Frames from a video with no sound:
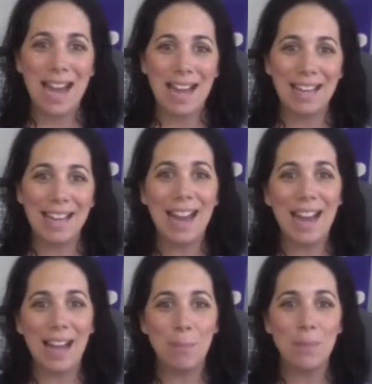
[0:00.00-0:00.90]
Hi,
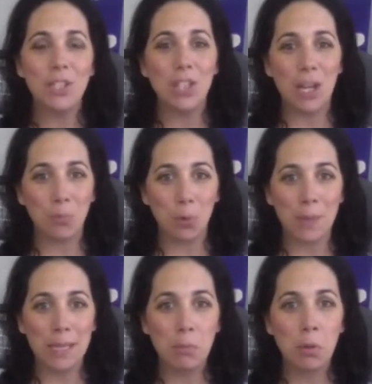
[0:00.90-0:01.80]
I'm Jen
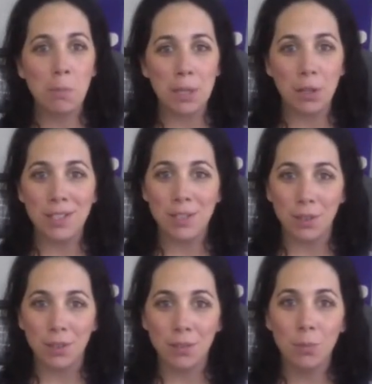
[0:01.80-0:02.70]
Rubin, Premier
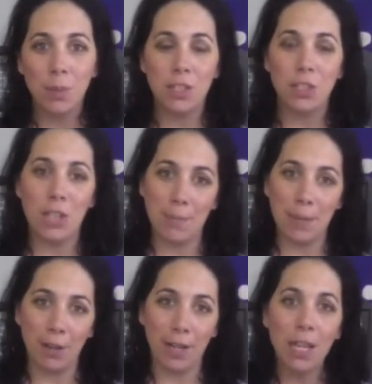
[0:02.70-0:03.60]
Consultant with
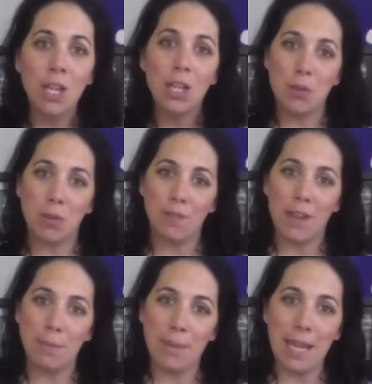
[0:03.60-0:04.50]
Jamberry. You can
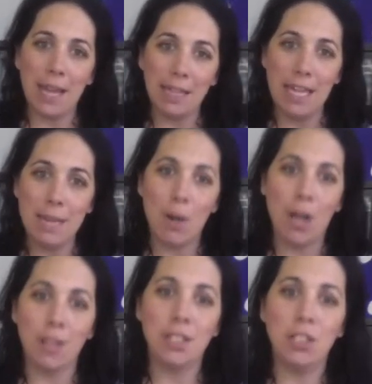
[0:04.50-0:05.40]
find me at
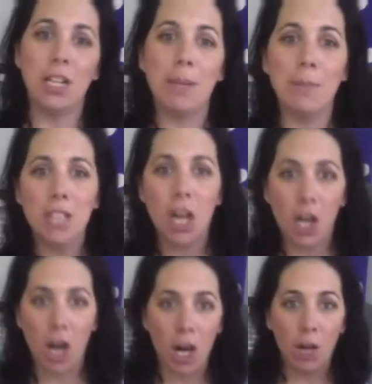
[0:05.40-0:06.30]

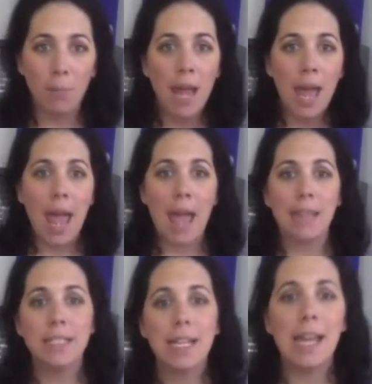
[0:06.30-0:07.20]
keepaustinjammin.com. And
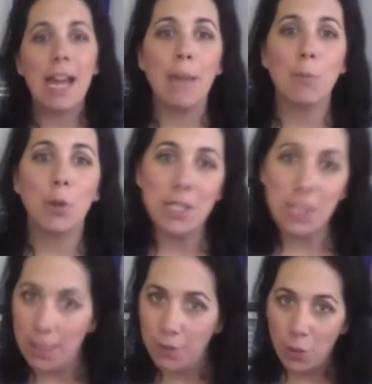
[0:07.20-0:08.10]
today I'm going to
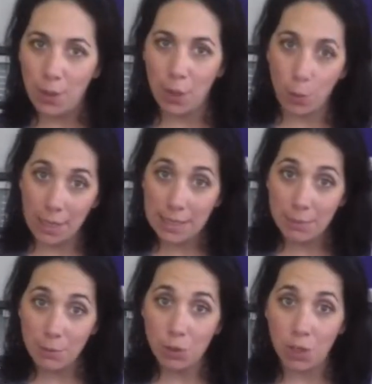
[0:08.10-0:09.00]
give you a quick
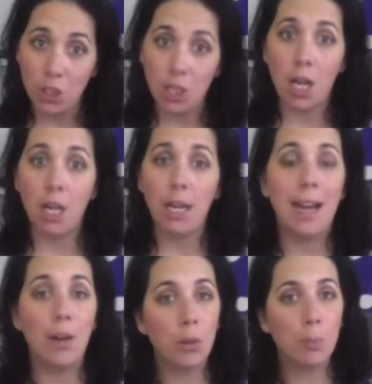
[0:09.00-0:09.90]
demonstration on
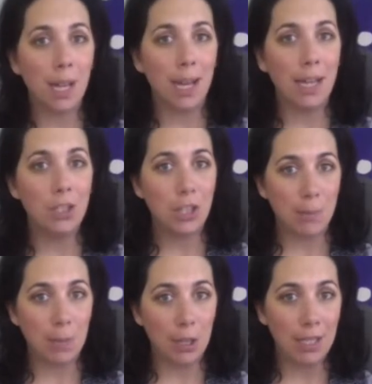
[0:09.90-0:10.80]
how to apply
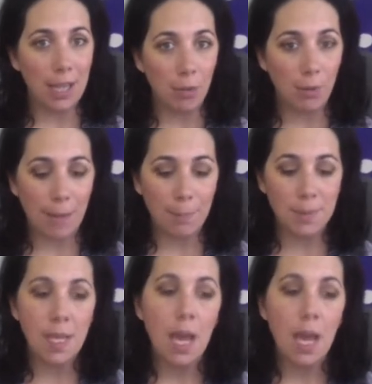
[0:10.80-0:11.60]
Jamberry nail wraps.